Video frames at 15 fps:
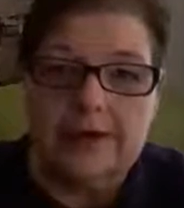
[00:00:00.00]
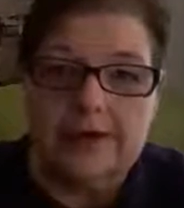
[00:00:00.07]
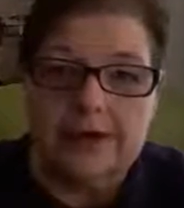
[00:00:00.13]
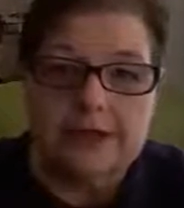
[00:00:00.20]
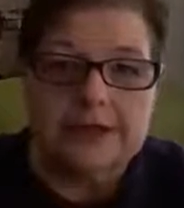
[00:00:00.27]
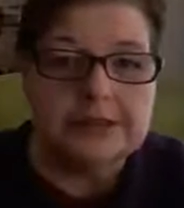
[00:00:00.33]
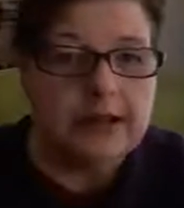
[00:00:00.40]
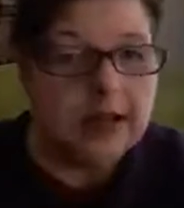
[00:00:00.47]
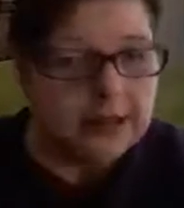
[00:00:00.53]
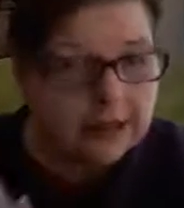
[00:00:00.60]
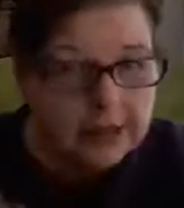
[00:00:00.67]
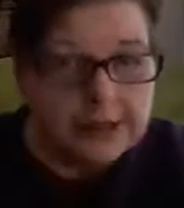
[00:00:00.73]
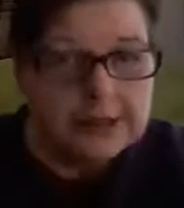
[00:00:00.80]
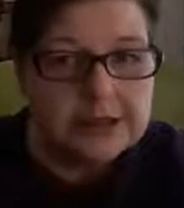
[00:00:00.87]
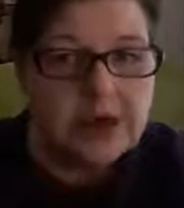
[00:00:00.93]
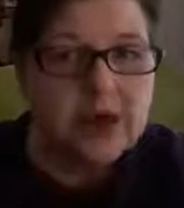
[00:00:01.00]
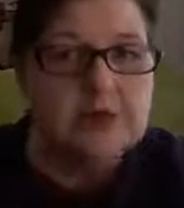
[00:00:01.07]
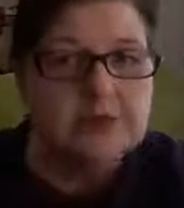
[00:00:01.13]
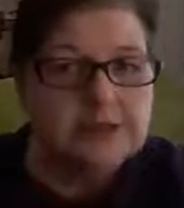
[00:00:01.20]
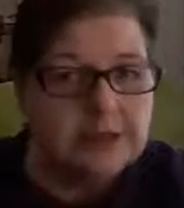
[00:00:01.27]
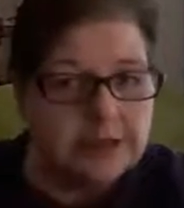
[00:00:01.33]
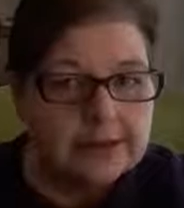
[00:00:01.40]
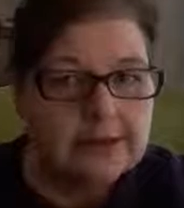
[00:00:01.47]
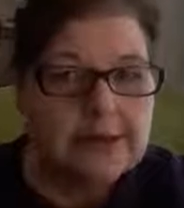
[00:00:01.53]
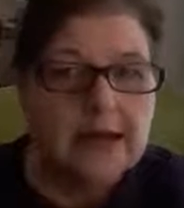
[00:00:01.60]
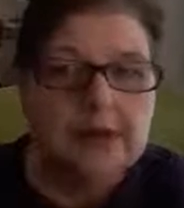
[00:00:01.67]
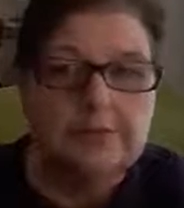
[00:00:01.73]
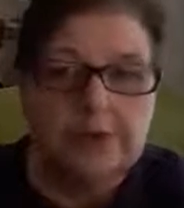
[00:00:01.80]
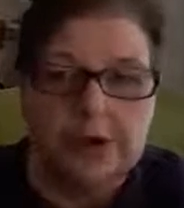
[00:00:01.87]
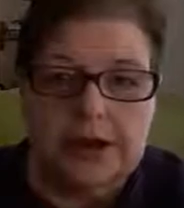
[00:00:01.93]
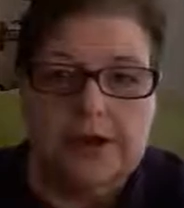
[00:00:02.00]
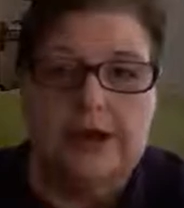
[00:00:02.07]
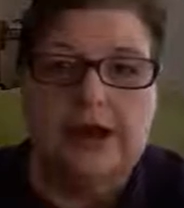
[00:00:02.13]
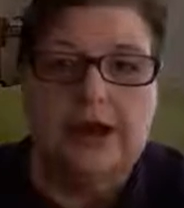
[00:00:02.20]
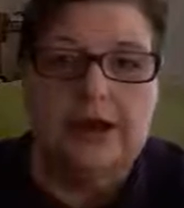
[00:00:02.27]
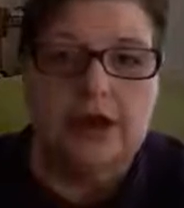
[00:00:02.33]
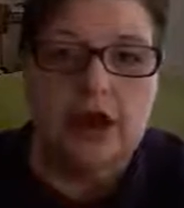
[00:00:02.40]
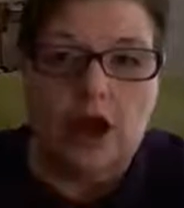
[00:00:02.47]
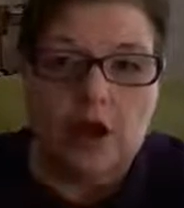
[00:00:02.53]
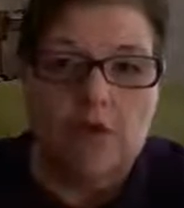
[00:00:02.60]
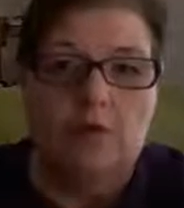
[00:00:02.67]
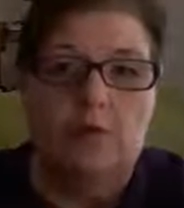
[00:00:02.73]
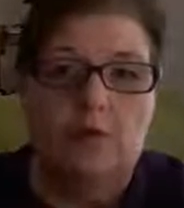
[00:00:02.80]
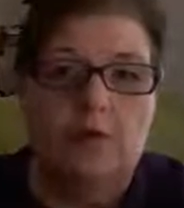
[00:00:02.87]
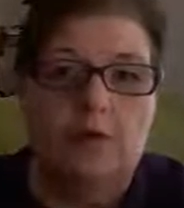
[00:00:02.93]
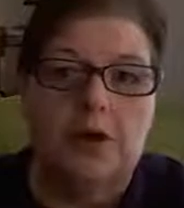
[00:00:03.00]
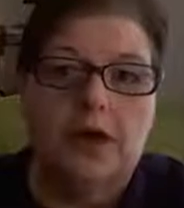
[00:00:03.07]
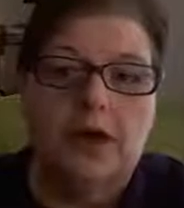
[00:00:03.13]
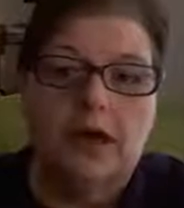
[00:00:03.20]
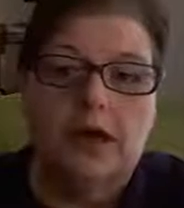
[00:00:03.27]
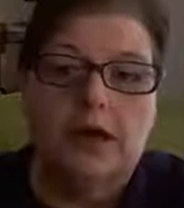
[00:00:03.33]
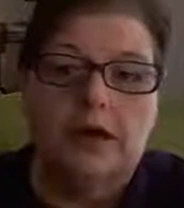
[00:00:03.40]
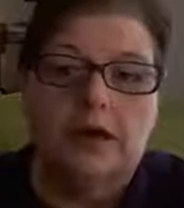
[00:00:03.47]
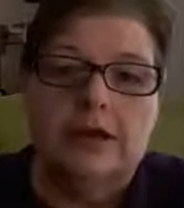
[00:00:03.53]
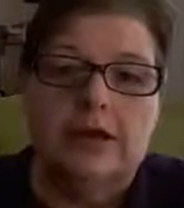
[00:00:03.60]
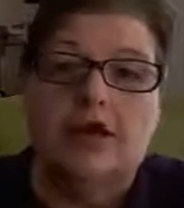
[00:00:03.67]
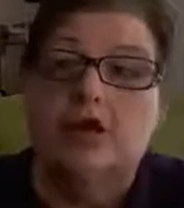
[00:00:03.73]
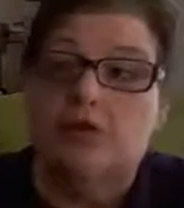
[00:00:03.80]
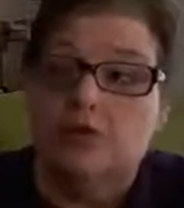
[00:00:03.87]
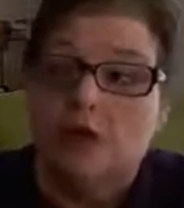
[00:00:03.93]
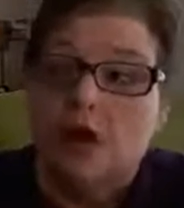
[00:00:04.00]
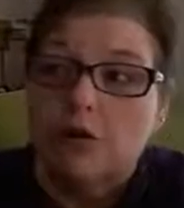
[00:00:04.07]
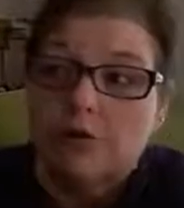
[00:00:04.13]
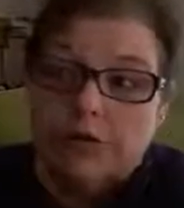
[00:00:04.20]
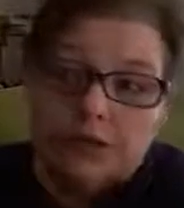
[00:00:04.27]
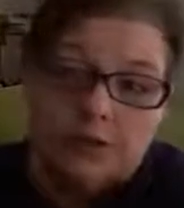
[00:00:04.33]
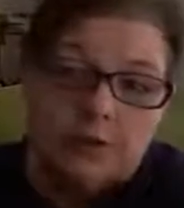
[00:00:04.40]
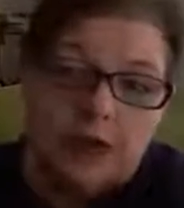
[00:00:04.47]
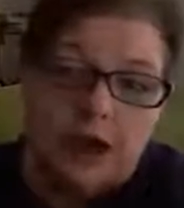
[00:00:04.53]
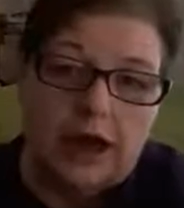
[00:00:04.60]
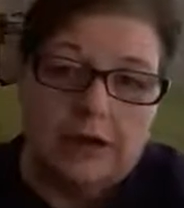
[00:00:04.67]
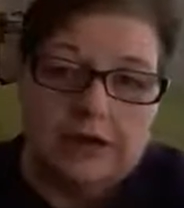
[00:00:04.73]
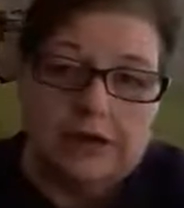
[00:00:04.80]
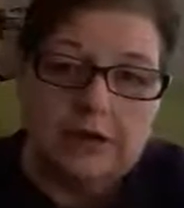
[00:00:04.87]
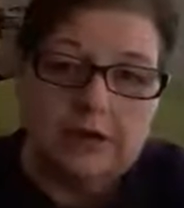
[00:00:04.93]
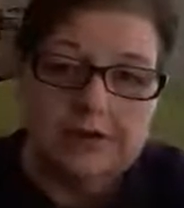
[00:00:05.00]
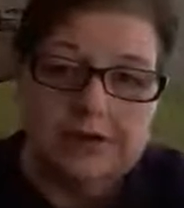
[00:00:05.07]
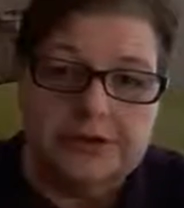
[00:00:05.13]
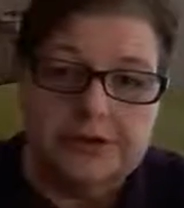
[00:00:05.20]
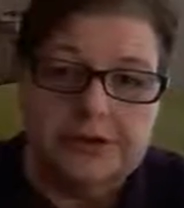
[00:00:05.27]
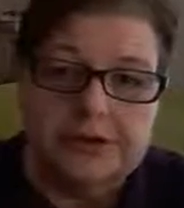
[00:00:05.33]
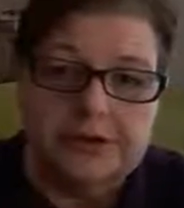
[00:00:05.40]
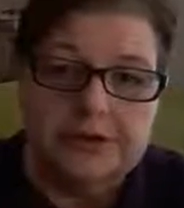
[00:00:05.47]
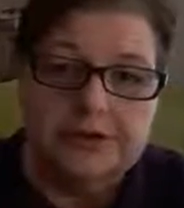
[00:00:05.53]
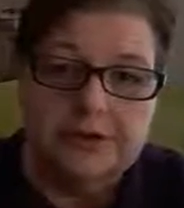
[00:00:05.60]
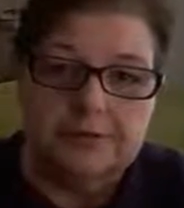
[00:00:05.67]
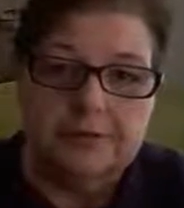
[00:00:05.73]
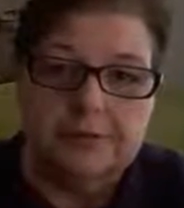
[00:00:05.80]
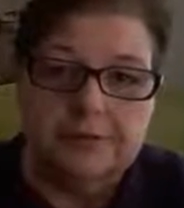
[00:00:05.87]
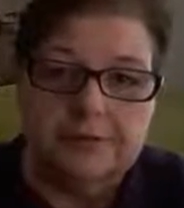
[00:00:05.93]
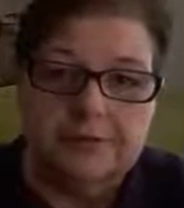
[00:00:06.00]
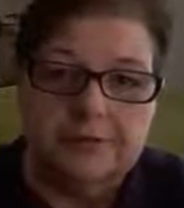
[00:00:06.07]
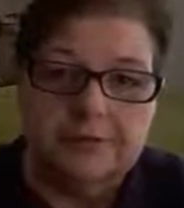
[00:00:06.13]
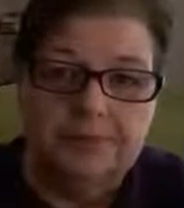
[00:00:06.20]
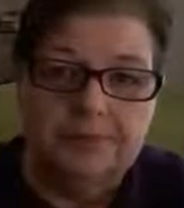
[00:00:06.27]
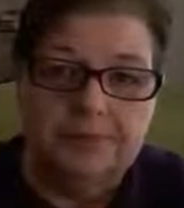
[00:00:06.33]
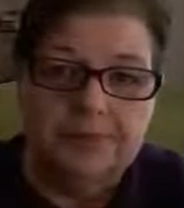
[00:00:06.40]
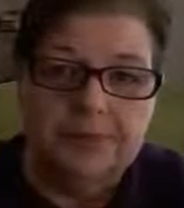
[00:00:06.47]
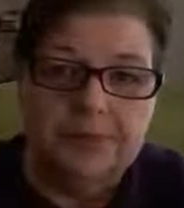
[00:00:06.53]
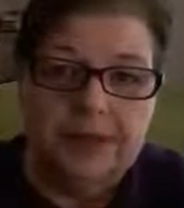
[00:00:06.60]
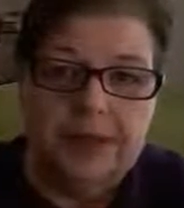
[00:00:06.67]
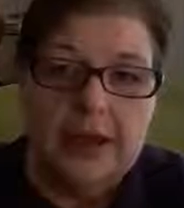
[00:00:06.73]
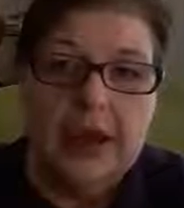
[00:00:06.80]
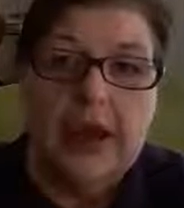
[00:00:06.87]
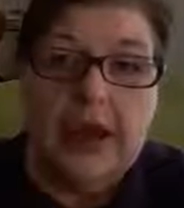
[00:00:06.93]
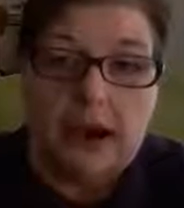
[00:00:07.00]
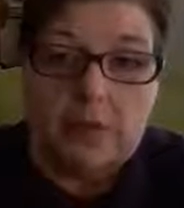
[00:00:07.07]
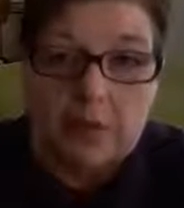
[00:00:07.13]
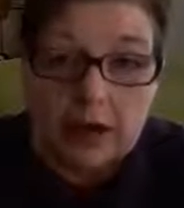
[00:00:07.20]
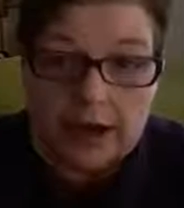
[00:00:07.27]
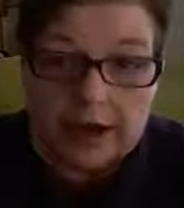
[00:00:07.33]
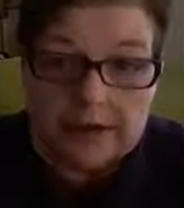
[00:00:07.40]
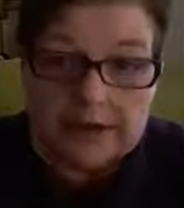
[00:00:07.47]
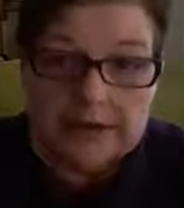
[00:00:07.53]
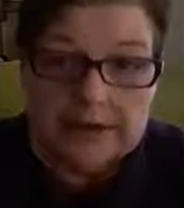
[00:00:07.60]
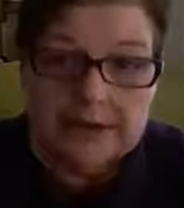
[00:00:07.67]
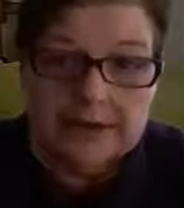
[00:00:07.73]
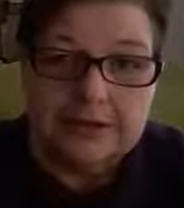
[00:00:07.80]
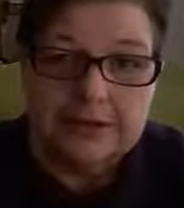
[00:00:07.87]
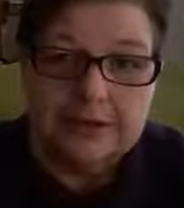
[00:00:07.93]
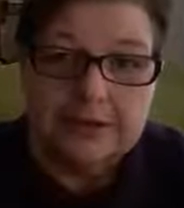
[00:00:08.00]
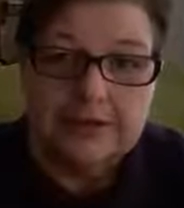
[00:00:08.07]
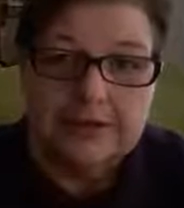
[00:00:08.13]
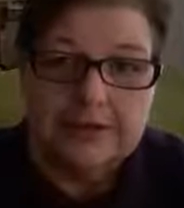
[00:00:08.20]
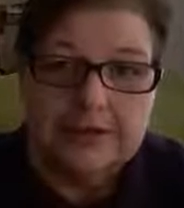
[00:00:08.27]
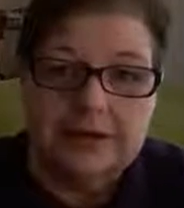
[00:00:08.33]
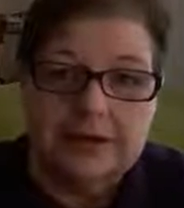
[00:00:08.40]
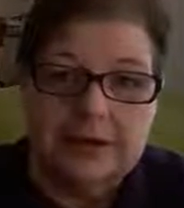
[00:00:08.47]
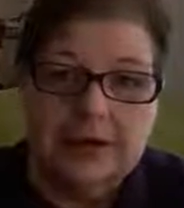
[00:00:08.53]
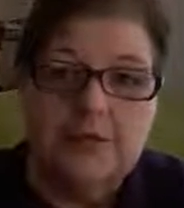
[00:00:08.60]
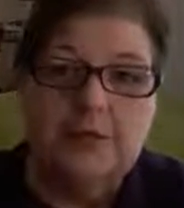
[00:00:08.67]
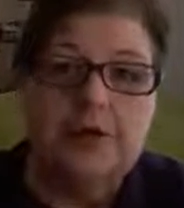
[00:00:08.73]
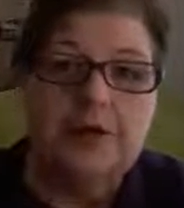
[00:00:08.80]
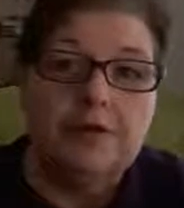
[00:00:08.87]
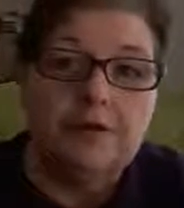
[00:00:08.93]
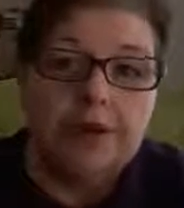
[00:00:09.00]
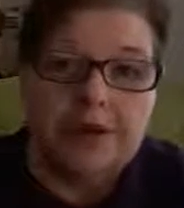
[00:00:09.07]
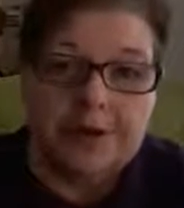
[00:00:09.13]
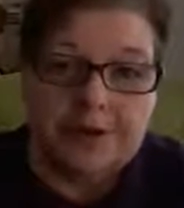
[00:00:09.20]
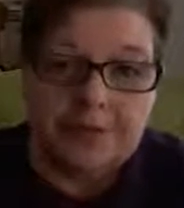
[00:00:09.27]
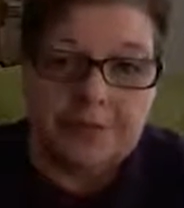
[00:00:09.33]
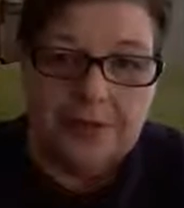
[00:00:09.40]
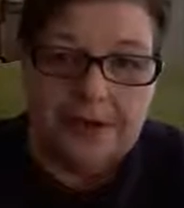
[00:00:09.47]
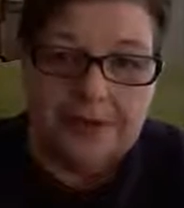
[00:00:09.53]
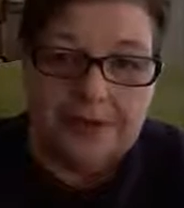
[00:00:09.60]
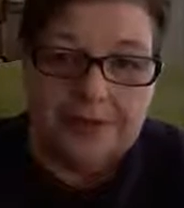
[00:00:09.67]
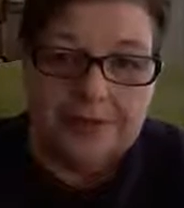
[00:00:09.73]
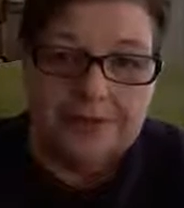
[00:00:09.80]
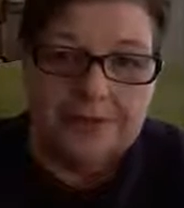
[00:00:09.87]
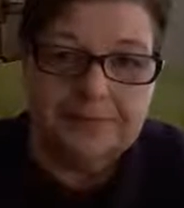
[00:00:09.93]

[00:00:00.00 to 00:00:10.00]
And he's like, "Let's go. Set the date. Pick a date. Go. You go do what God has called you to do." And I went. We created a plan.